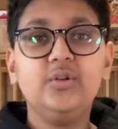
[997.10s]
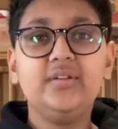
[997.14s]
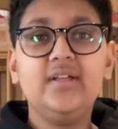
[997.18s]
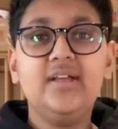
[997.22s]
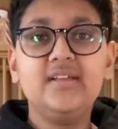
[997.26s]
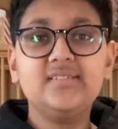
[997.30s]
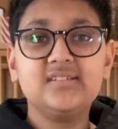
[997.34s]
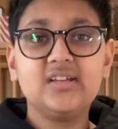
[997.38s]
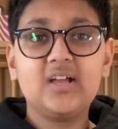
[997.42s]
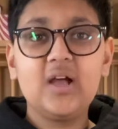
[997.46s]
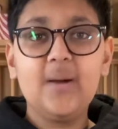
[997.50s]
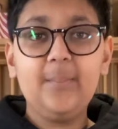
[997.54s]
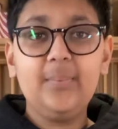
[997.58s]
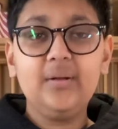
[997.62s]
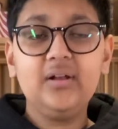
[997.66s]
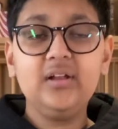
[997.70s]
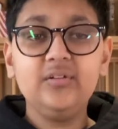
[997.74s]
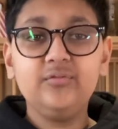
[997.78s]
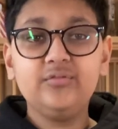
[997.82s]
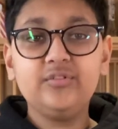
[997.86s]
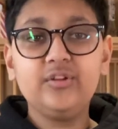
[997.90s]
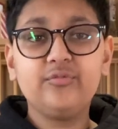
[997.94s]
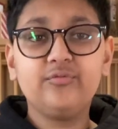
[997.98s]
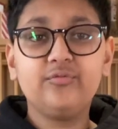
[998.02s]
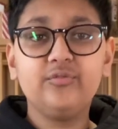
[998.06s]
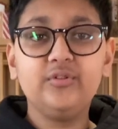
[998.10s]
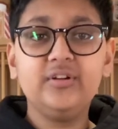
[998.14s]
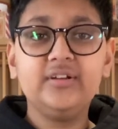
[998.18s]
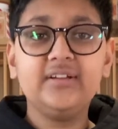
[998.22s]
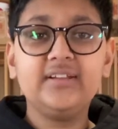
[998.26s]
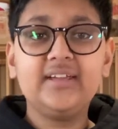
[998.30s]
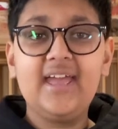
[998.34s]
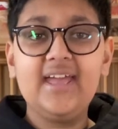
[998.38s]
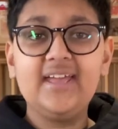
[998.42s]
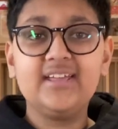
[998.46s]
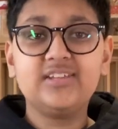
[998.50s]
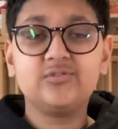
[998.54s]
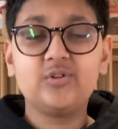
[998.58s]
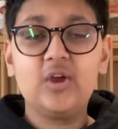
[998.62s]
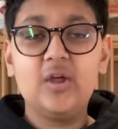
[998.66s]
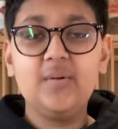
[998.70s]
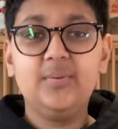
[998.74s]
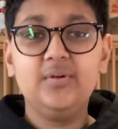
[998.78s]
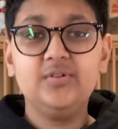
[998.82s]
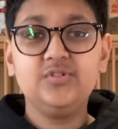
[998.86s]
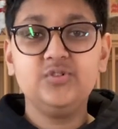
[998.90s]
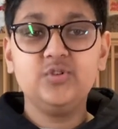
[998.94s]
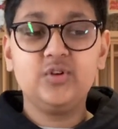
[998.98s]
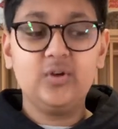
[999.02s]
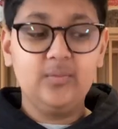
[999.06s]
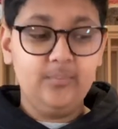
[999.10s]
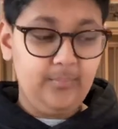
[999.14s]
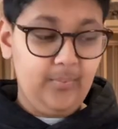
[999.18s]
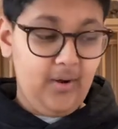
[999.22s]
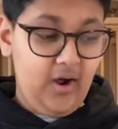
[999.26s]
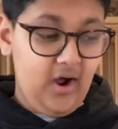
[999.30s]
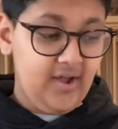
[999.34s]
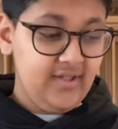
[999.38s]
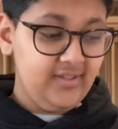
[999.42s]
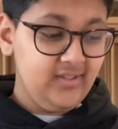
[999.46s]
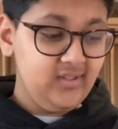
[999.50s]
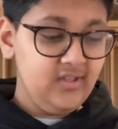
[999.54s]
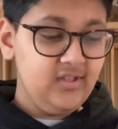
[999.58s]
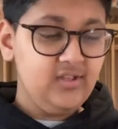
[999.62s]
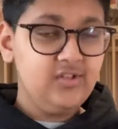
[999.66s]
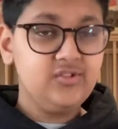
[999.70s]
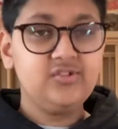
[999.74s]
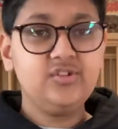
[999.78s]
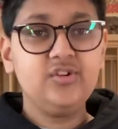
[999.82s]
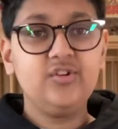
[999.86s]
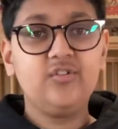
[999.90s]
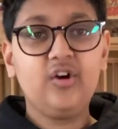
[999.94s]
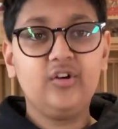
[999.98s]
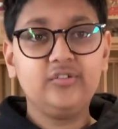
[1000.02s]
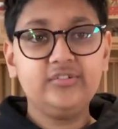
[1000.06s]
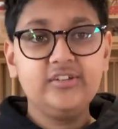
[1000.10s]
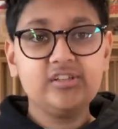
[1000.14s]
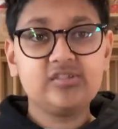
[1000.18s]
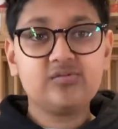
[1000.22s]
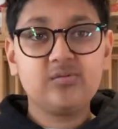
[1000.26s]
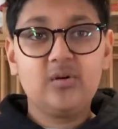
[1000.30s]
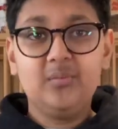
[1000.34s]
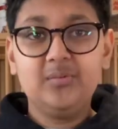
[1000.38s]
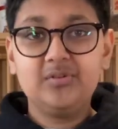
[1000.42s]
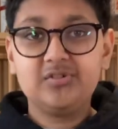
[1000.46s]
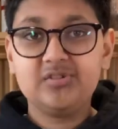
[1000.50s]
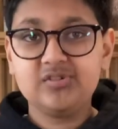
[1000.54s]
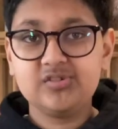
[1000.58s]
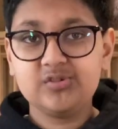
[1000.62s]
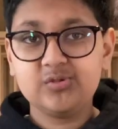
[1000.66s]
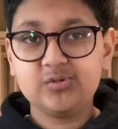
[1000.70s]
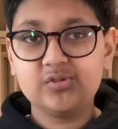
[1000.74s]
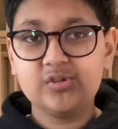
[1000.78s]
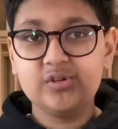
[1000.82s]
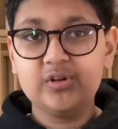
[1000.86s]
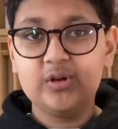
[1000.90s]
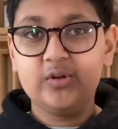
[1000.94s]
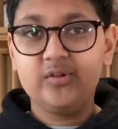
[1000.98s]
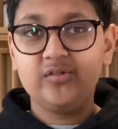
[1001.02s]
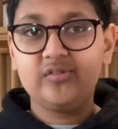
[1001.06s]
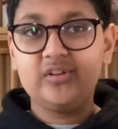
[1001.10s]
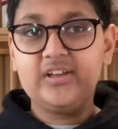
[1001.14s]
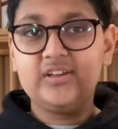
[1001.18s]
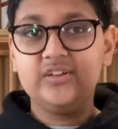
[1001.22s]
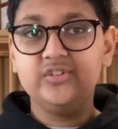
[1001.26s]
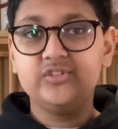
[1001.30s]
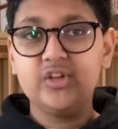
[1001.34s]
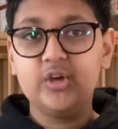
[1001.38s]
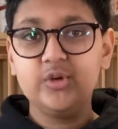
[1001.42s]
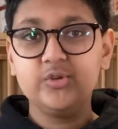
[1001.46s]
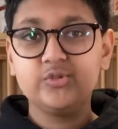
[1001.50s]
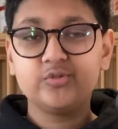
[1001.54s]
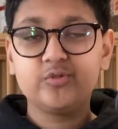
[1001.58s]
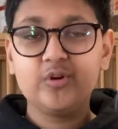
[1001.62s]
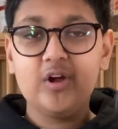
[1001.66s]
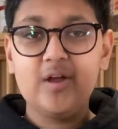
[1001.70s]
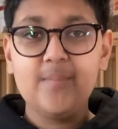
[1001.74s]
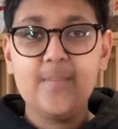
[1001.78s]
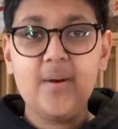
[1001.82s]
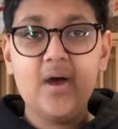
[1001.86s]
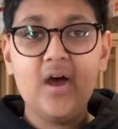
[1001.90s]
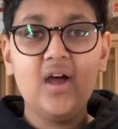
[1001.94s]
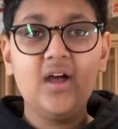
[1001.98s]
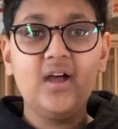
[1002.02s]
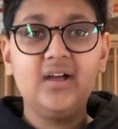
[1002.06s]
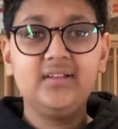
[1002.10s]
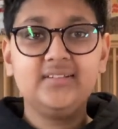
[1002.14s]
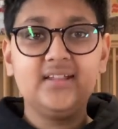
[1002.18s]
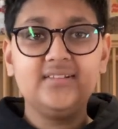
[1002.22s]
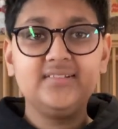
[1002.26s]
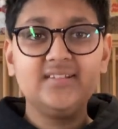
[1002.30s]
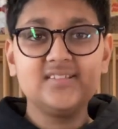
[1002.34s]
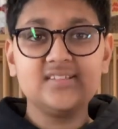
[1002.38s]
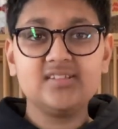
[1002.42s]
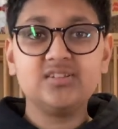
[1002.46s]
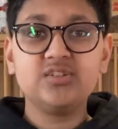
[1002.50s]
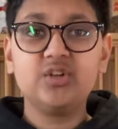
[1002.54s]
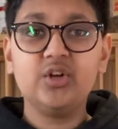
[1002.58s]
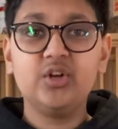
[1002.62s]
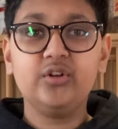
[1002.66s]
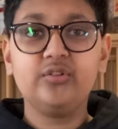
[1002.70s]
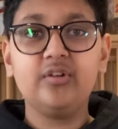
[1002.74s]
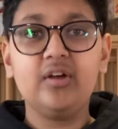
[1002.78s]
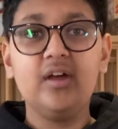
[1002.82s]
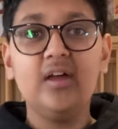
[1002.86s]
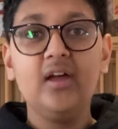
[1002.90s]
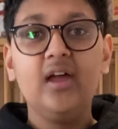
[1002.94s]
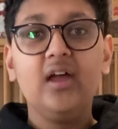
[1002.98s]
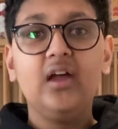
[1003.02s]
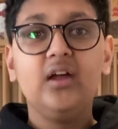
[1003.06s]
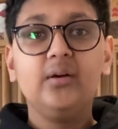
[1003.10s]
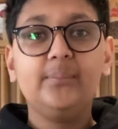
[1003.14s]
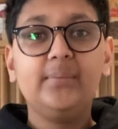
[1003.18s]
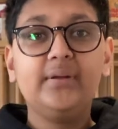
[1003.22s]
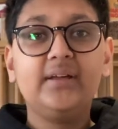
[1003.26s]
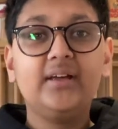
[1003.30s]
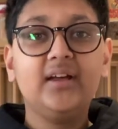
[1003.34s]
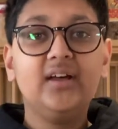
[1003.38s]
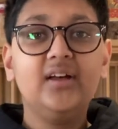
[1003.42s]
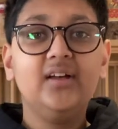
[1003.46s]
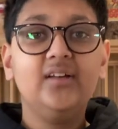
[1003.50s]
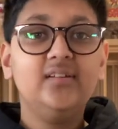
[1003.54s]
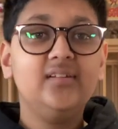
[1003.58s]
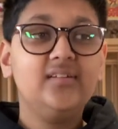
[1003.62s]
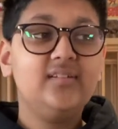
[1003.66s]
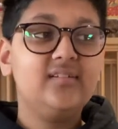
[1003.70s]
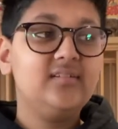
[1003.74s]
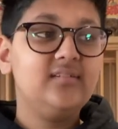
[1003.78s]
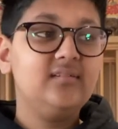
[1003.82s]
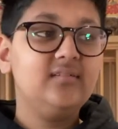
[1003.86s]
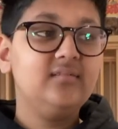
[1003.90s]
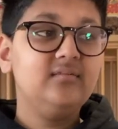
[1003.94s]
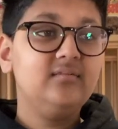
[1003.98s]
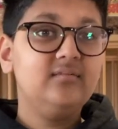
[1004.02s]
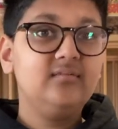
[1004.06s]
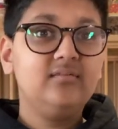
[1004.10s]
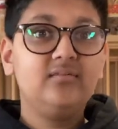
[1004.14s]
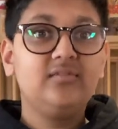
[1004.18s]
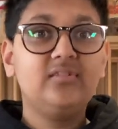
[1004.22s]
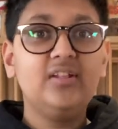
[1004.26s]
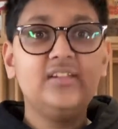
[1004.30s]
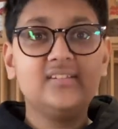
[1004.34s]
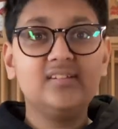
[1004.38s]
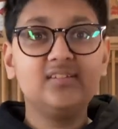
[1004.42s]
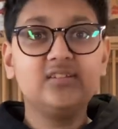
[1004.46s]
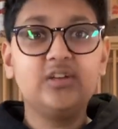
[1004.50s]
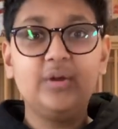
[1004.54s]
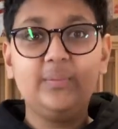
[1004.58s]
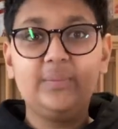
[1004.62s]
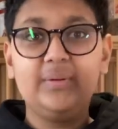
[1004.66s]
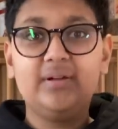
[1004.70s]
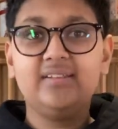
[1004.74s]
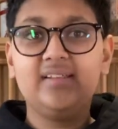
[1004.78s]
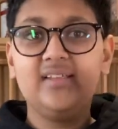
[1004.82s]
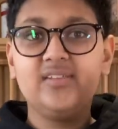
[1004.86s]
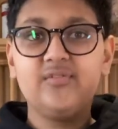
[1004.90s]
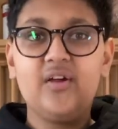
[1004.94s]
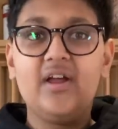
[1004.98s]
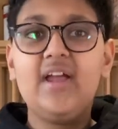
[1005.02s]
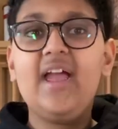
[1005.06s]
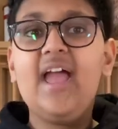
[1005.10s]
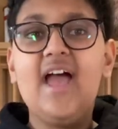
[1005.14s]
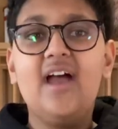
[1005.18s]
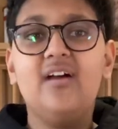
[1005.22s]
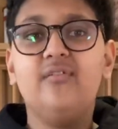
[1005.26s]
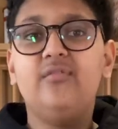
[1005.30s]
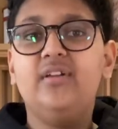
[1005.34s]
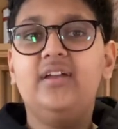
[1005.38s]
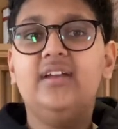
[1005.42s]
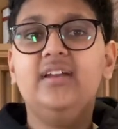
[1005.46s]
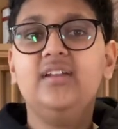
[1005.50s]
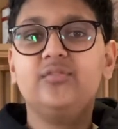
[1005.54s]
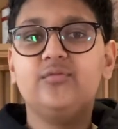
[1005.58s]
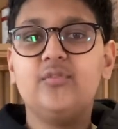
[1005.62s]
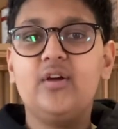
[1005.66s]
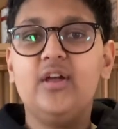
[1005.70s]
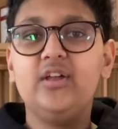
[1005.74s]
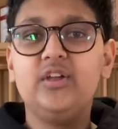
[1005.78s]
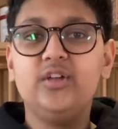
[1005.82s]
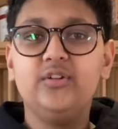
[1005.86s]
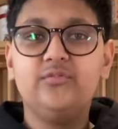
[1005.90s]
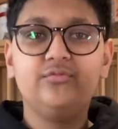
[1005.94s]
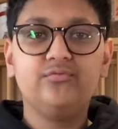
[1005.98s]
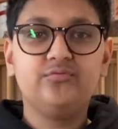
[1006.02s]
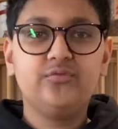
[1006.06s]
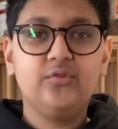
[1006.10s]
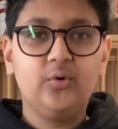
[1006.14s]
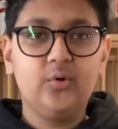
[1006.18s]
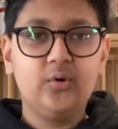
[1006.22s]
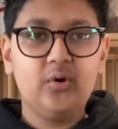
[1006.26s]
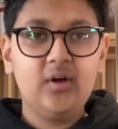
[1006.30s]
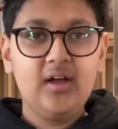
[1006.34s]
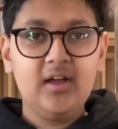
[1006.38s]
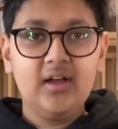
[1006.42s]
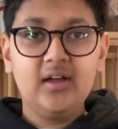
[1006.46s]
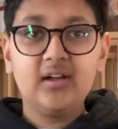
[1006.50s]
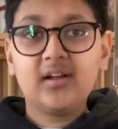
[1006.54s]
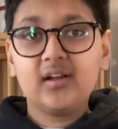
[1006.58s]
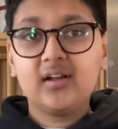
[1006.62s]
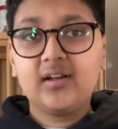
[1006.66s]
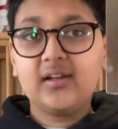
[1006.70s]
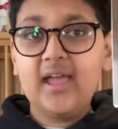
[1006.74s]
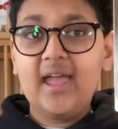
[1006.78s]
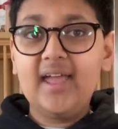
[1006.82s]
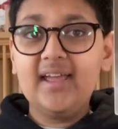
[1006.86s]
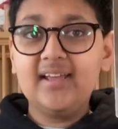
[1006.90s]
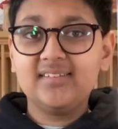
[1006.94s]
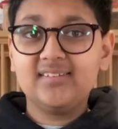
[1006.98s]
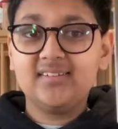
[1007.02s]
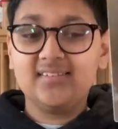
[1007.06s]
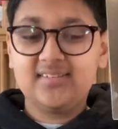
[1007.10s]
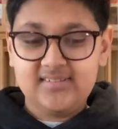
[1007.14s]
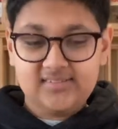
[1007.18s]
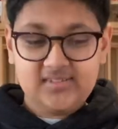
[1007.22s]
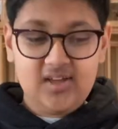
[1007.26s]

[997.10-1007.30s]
there's a couple of different cake scrapers you can buy. So you've got this one, which is also known as like a dough scraper, and then this is good because it's very heavy and it's very good for cakes at this